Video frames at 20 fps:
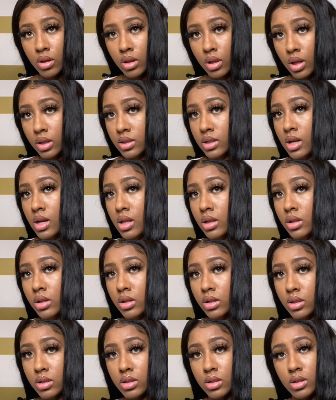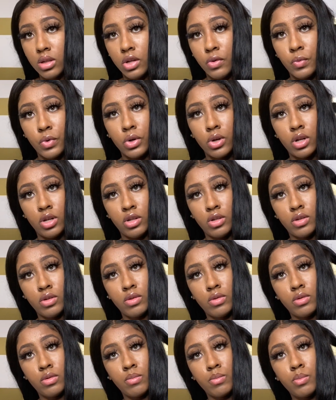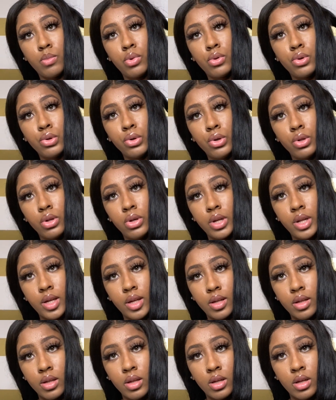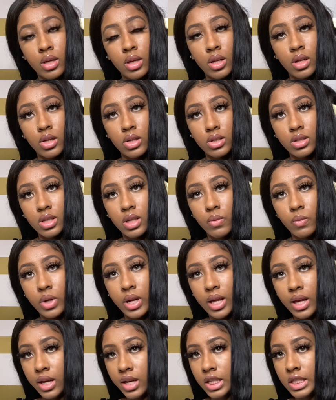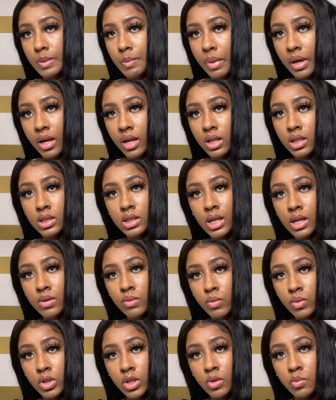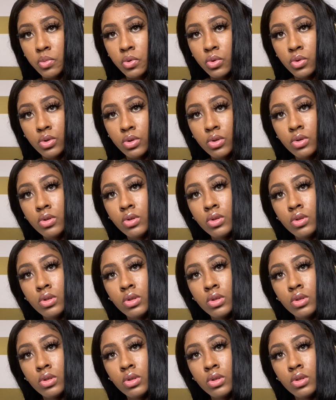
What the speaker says: that's how it looks, and we're gonna pull on it. See when it expands when you pull?